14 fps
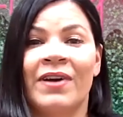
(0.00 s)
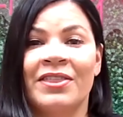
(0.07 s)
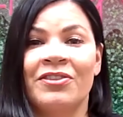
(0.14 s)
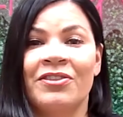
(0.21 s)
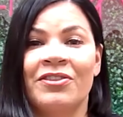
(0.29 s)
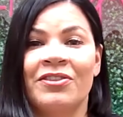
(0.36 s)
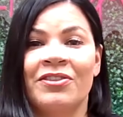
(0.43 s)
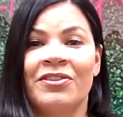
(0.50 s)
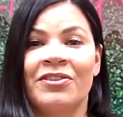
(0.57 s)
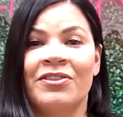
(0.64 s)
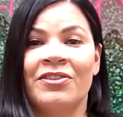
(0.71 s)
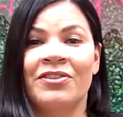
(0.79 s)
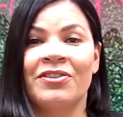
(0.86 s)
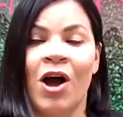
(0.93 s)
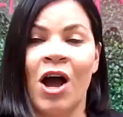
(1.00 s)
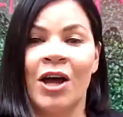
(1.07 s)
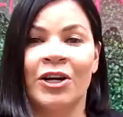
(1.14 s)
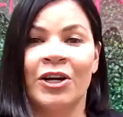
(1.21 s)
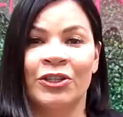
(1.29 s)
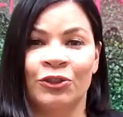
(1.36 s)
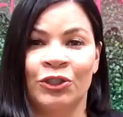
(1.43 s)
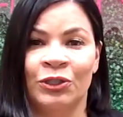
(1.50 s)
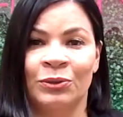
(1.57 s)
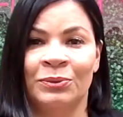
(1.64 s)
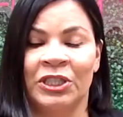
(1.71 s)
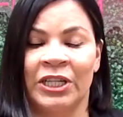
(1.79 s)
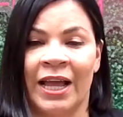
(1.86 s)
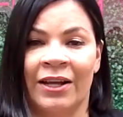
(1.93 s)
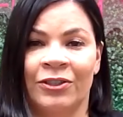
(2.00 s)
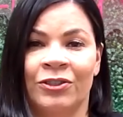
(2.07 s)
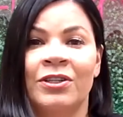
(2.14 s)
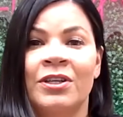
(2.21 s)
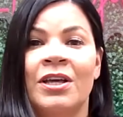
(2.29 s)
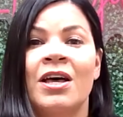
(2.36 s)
find the video on our YouTube channel,